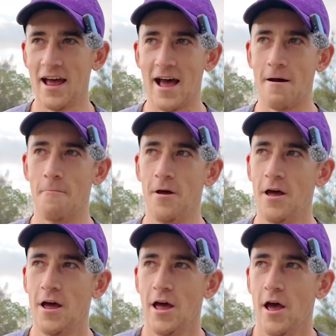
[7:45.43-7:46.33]

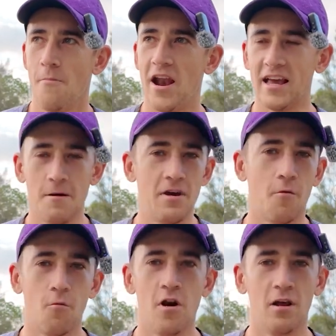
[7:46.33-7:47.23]
But it can be
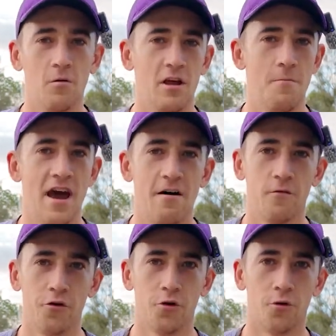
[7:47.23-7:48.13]
a really, really
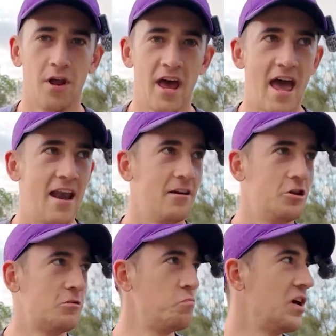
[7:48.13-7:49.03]
powerful tool, and
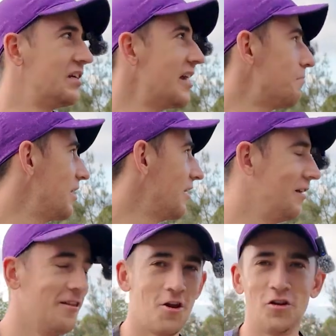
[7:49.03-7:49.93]
just accepting
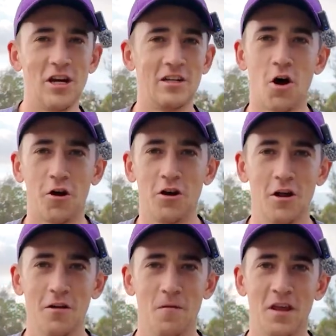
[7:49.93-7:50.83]
that it's hot.
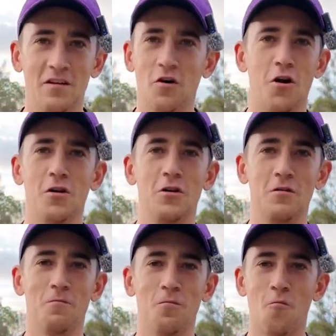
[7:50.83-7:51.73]
It's hot.
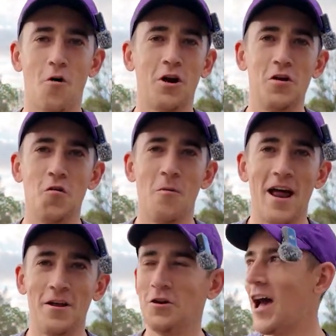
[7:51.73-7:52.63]
What can you do
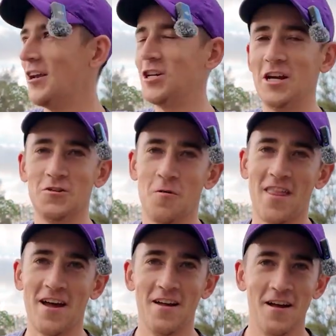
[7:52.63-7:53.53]
about it? You can't change the
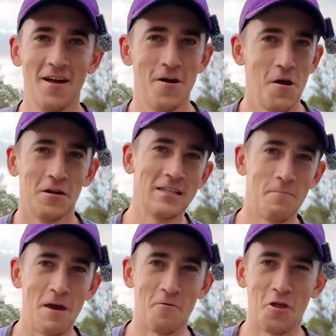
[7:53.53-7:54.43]
weather.
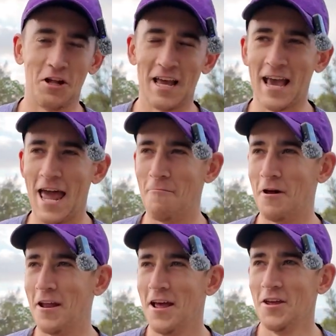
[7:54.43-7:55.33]
Some people think they can,
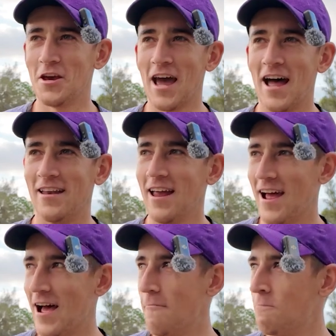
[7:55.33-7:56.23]
but you can't.
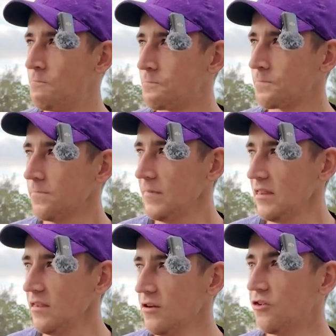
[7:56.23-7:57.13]

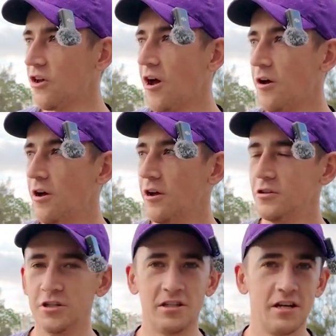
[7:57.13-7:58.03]
So
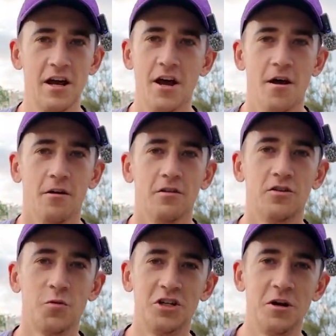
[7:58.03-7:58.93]
just
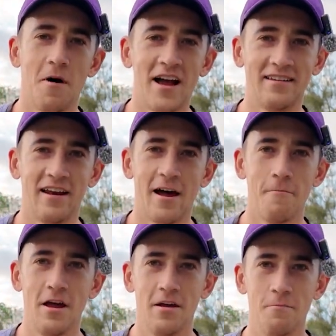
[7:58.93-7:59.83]
switch your mindset
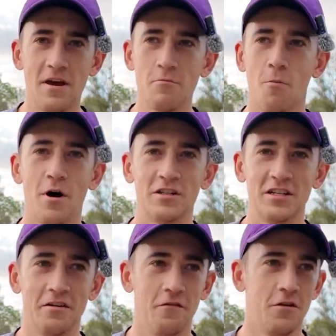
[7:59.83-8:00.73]
up, be more
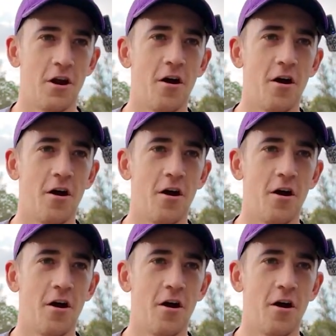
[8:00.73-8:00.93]
positive.